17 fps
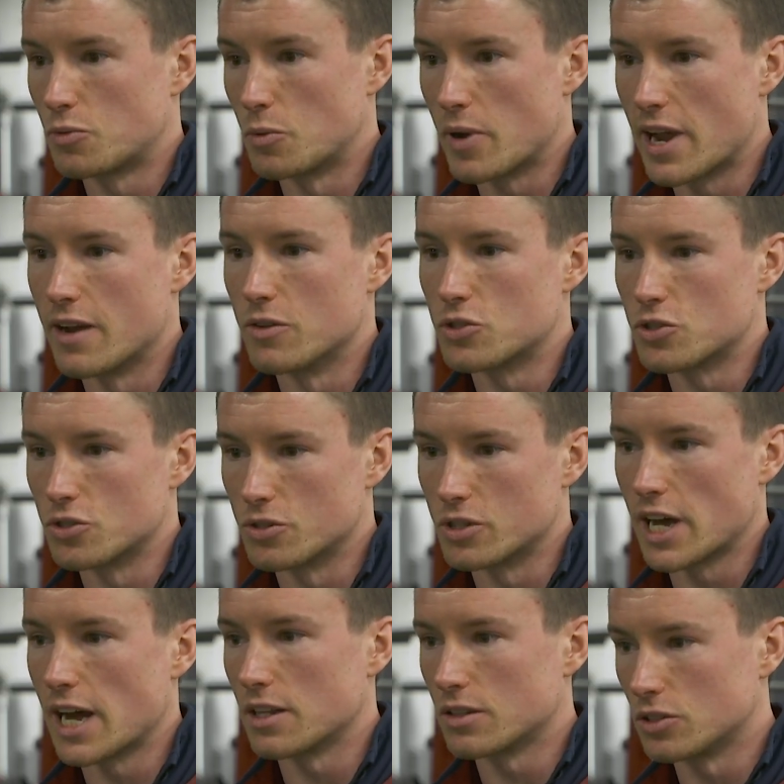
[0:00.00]
preparing to do
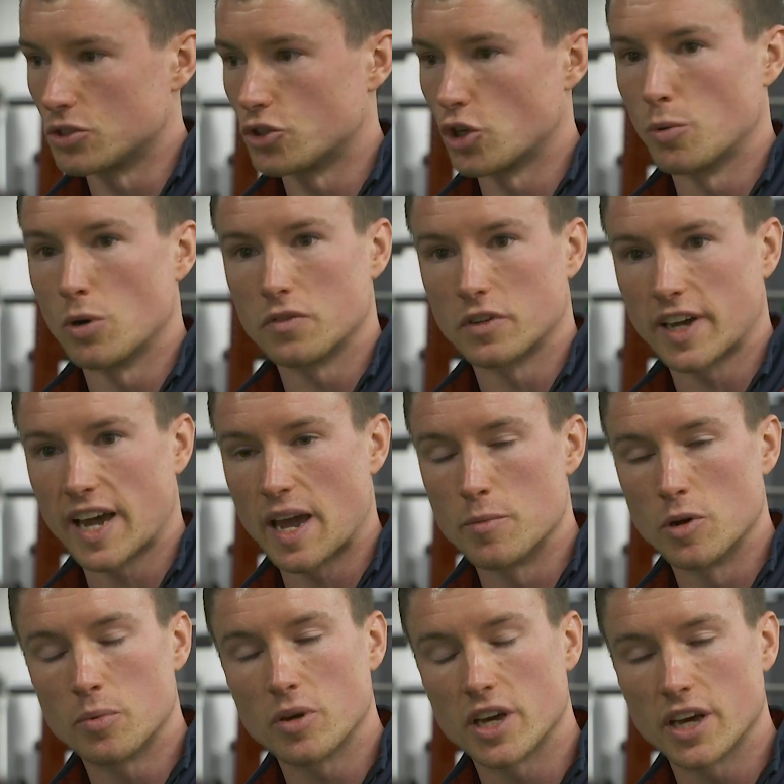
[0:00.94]
that, the job offer
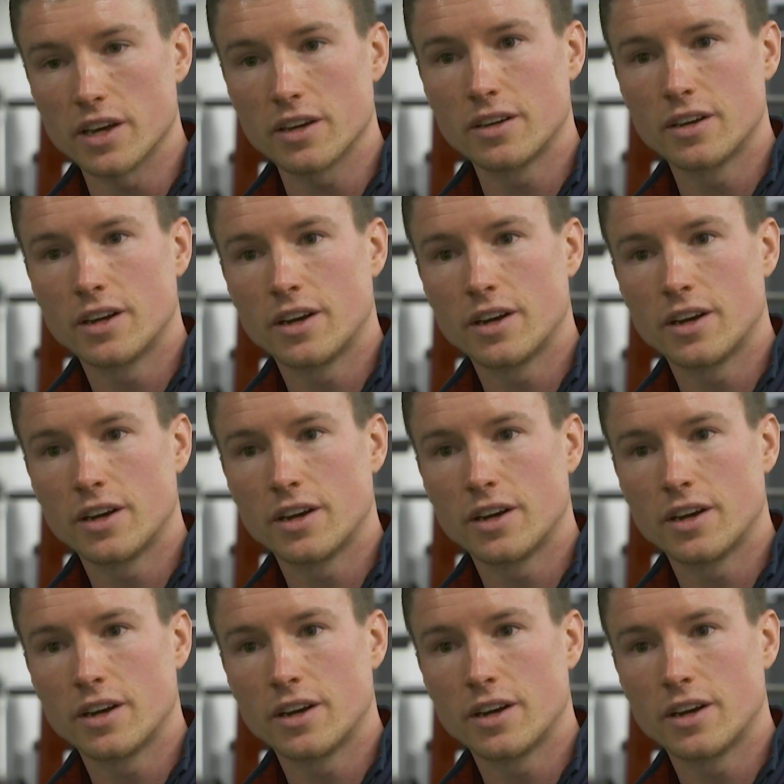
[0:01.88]
came up here.